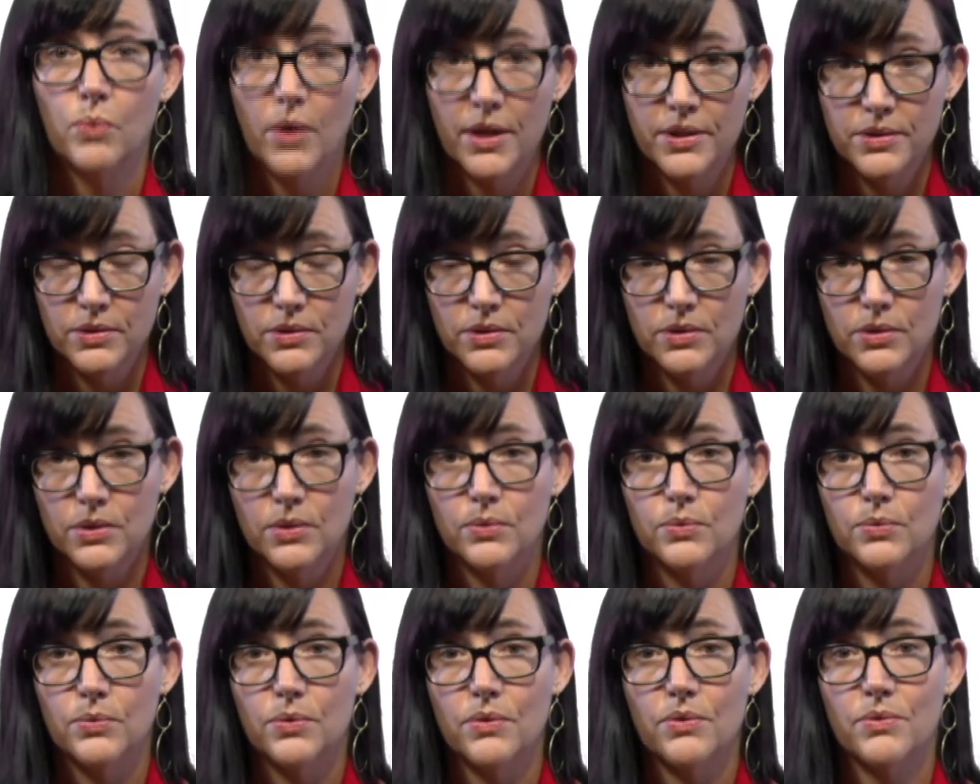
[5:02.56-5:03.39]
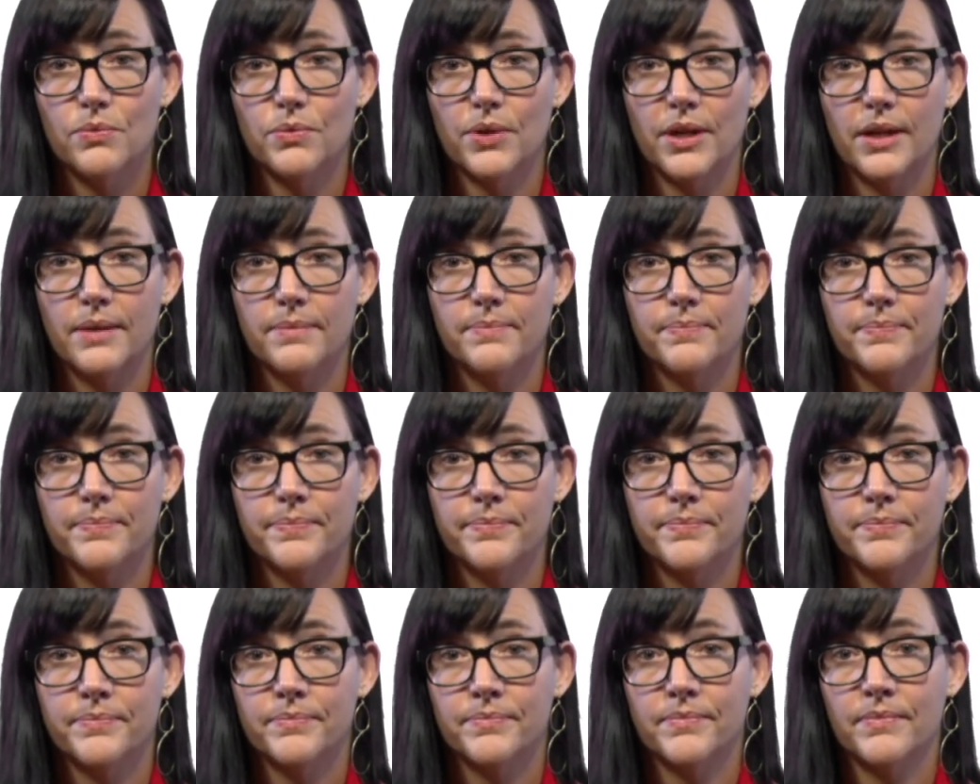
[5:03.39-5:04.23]
1, 2, 3.
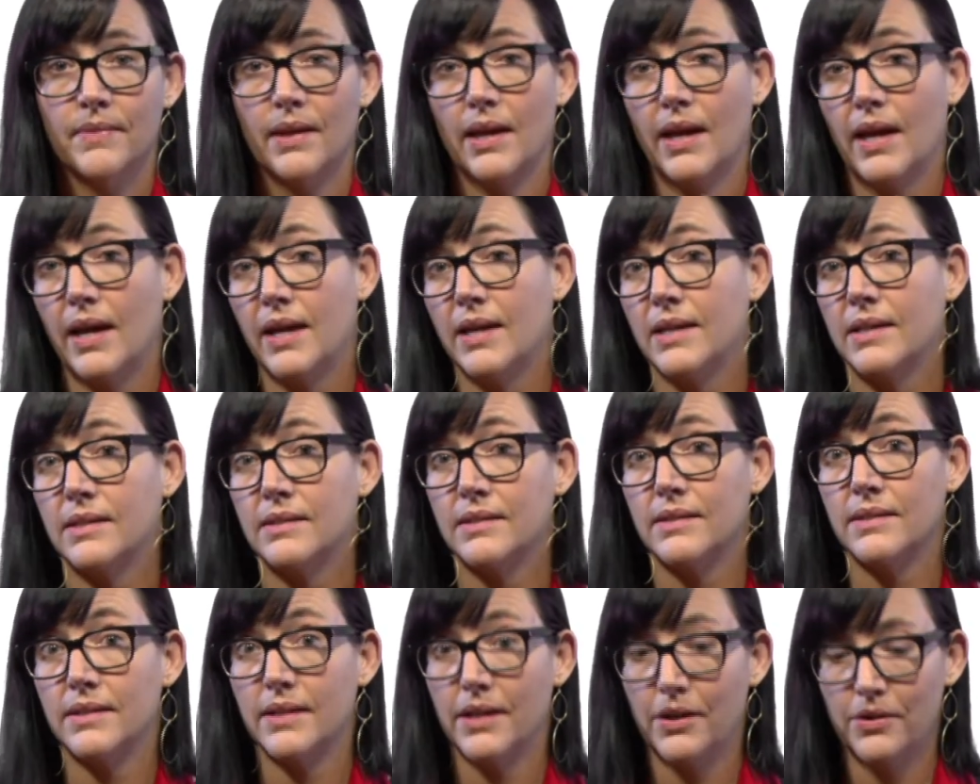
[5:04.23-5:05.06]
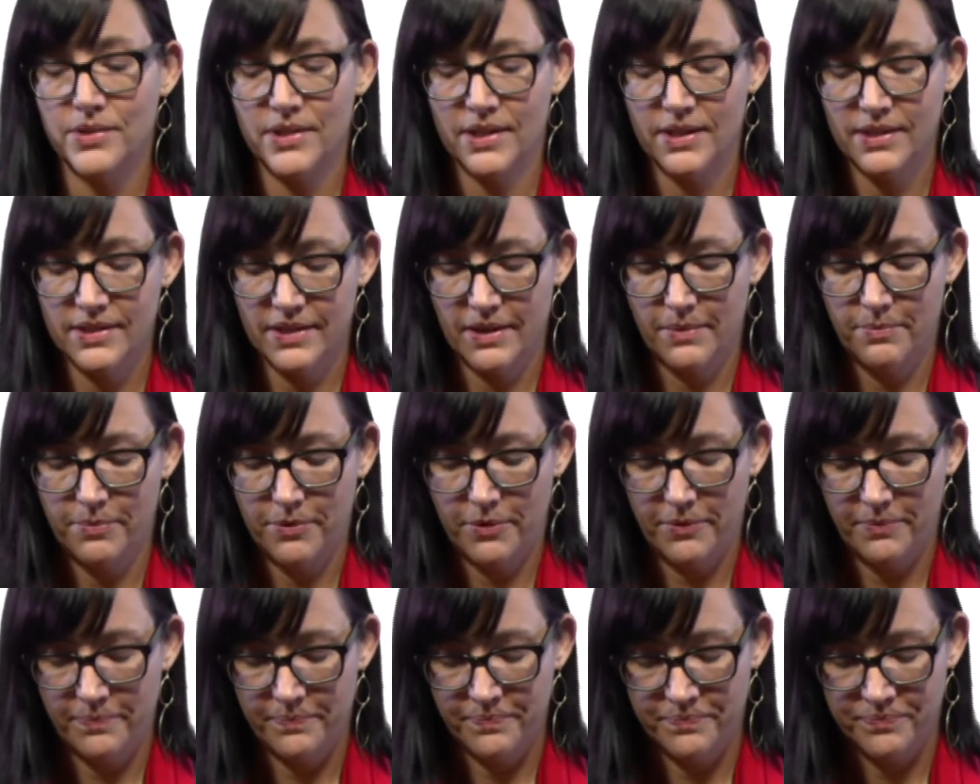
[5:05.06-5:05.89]
And here's an
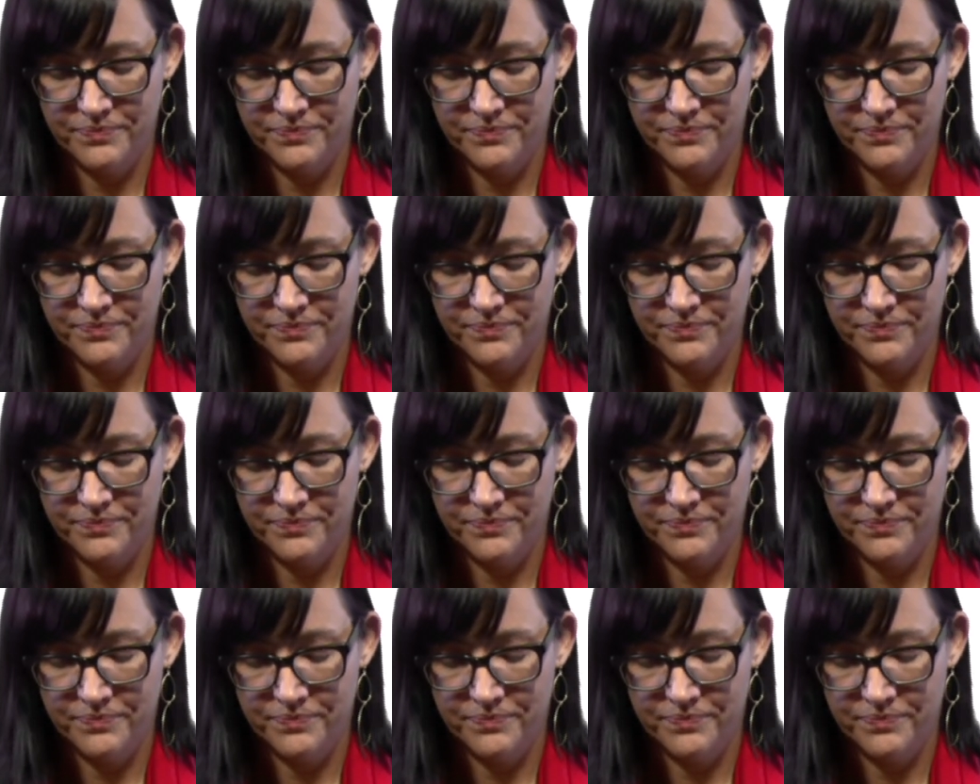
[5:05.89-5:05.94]
example.